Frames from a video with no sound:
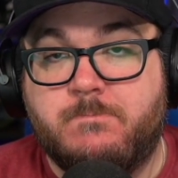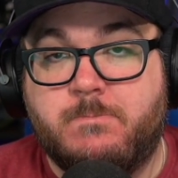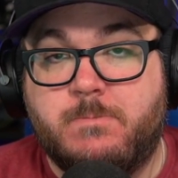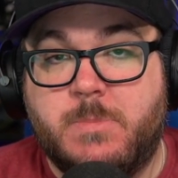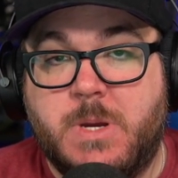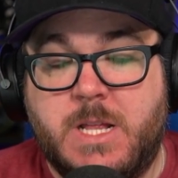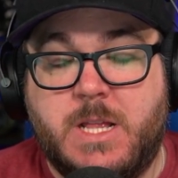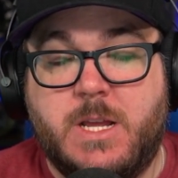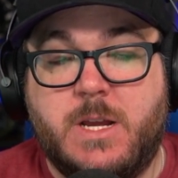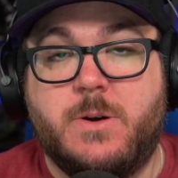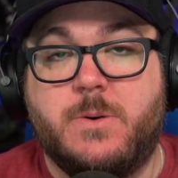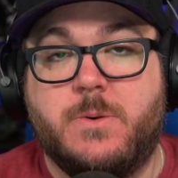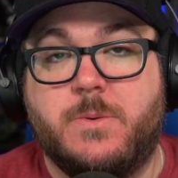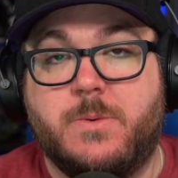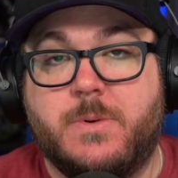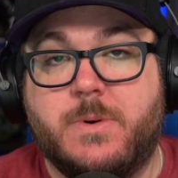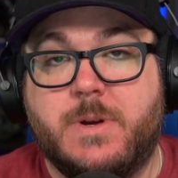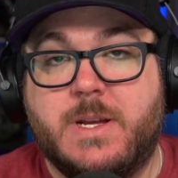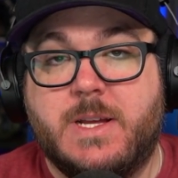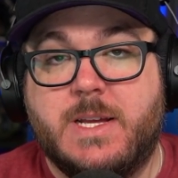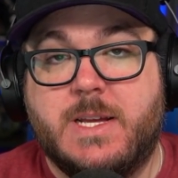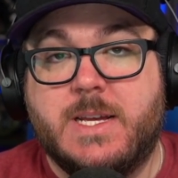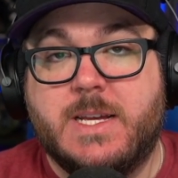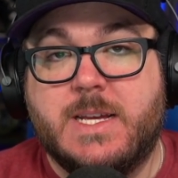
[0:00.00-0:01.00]
Hello.
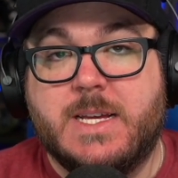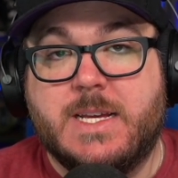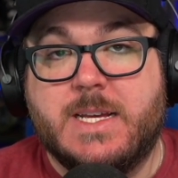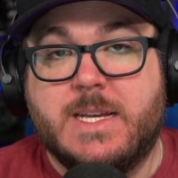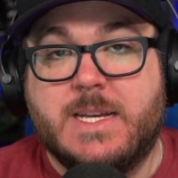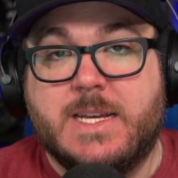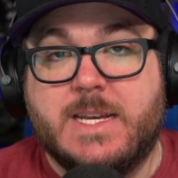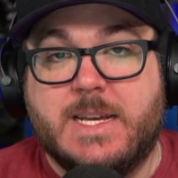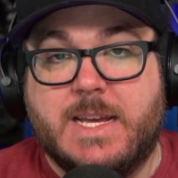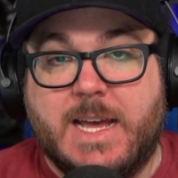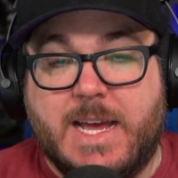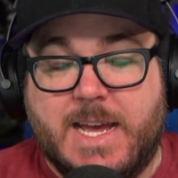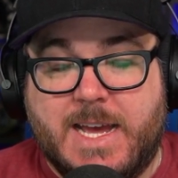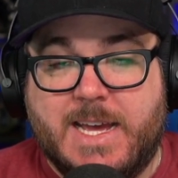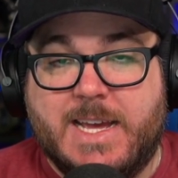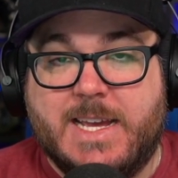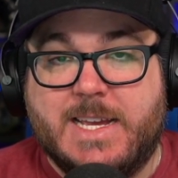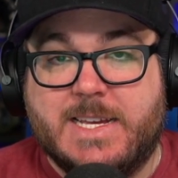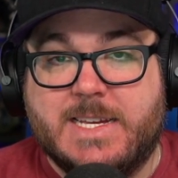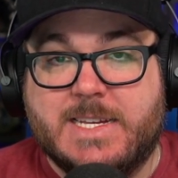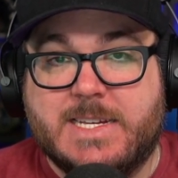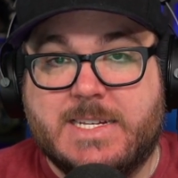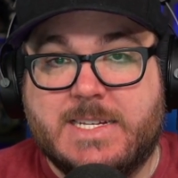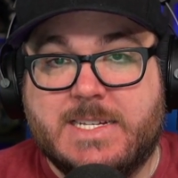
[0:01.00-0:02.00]
Hi.
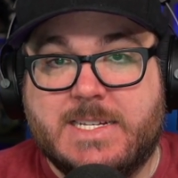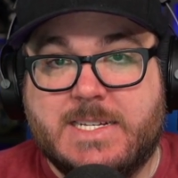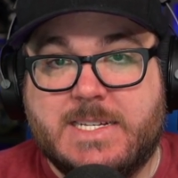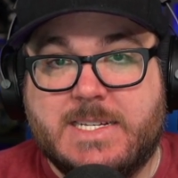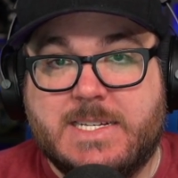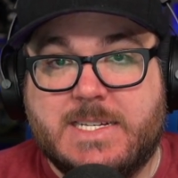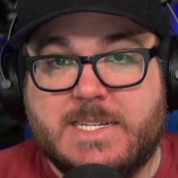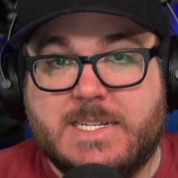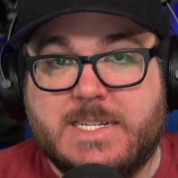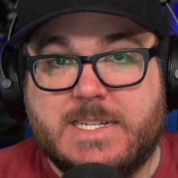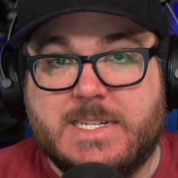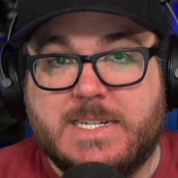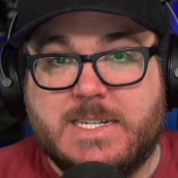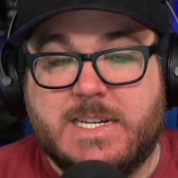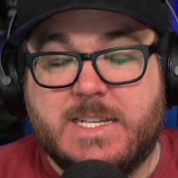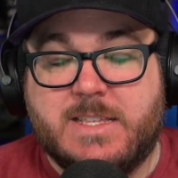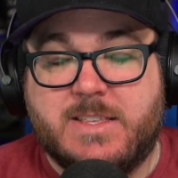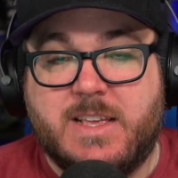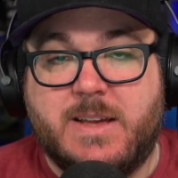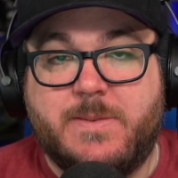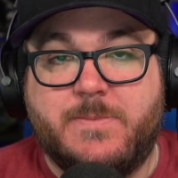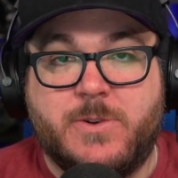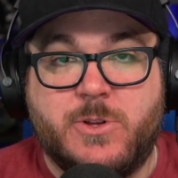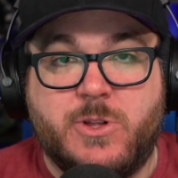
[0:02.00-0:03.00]
It's
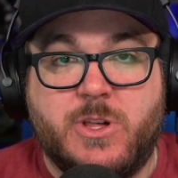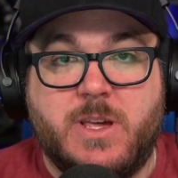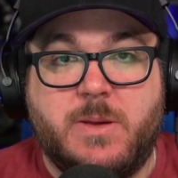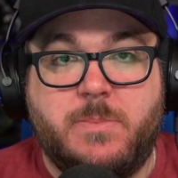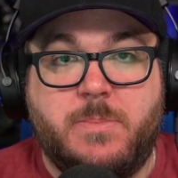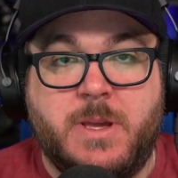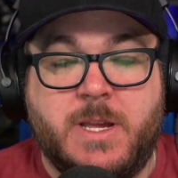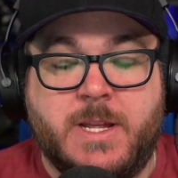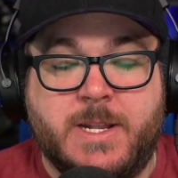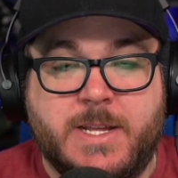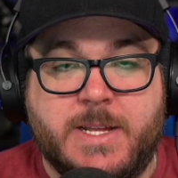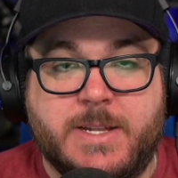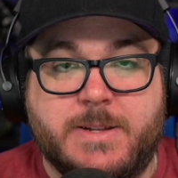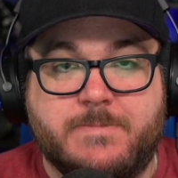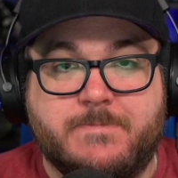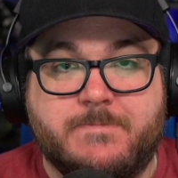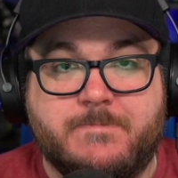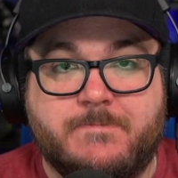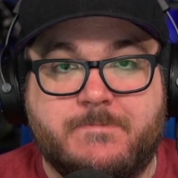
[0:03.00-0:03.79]
time for JPNN